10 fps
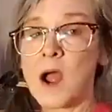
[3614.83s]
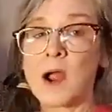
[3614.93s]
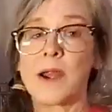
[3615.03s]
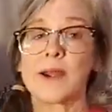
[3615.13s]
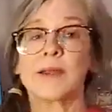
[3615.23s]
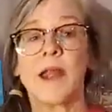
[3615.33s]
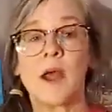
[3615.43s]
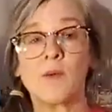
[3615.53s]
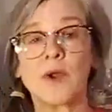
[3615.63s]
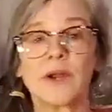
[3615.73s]
All right,
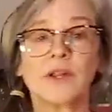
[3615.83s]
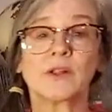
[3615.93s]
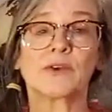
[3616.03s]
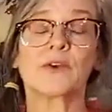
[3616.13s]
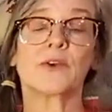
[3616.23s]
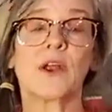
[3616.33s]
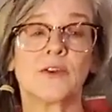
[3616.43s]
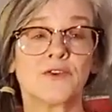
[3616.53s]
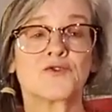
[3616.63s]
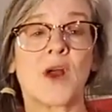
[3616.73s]
now we're going to learn
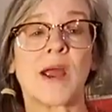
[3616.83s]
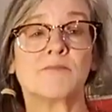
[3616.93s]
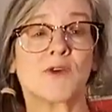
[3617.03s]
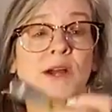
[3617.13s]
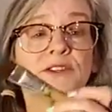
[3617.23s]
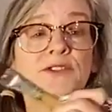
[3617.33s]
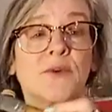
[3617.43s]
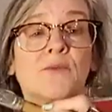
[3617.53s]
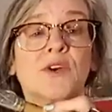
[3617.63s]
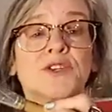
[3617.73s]
dry brush. So
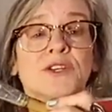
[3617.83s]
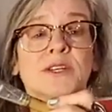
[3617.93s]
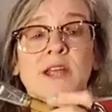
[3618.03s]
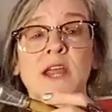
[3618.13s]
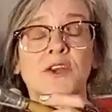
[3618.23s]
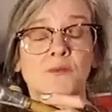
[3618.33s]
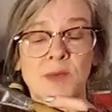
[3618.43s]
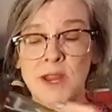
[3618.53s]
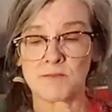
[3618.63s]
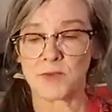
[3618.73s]
I want you to take your
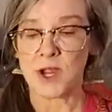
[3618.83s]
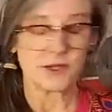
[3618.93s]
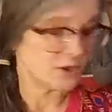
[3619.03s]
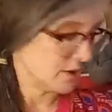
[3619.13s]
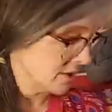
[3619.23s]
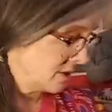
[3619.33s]
paintbrush